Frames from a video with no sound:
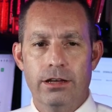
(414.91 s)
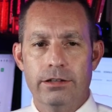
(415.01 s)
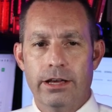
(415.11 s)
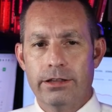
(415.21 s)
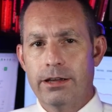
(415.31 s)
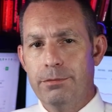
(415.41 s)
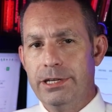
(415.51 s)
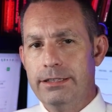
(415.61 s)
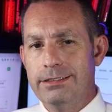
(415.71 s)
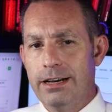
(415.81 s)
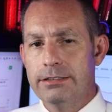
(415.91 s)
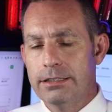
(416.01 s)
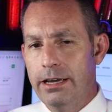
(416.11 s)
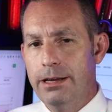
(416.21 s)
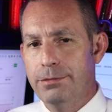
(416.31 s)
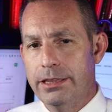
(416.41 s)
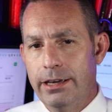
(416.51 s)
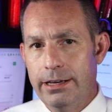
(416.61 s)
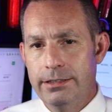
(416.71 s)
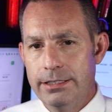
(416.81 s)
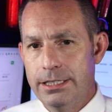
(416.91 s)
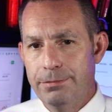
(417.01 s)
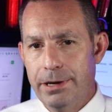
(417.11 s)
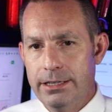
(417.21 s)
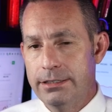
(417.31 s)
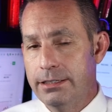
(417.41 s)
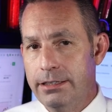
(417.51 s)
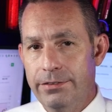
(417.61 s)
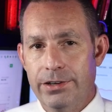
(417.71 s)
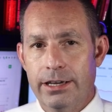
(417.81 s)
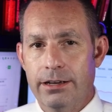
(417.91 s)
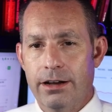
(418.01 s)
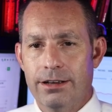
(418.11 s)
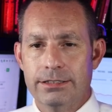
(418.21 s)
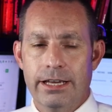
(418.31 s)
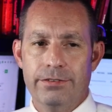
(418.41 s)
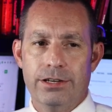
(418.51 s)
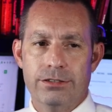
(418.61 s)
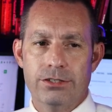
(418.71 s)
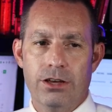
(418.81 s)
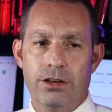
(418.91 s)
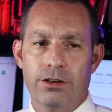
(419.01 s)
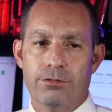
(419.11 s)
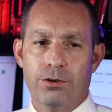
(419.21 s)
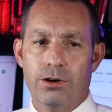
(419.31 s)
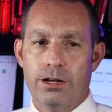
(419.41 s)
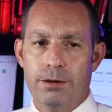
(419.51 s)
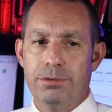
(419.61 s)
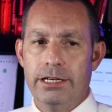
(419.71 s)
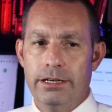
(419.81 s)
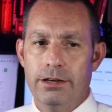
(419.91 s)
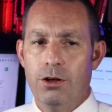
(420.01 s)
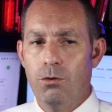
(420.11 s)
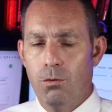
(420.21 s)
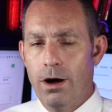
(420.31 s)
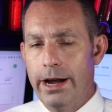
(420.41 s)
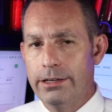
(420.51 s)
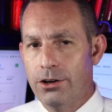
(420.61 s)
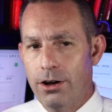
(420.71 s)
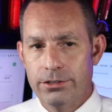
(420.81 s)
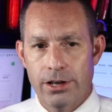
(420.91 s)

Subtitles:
Now, the company does claim that they anticipate significant cost savings for a company-wide cost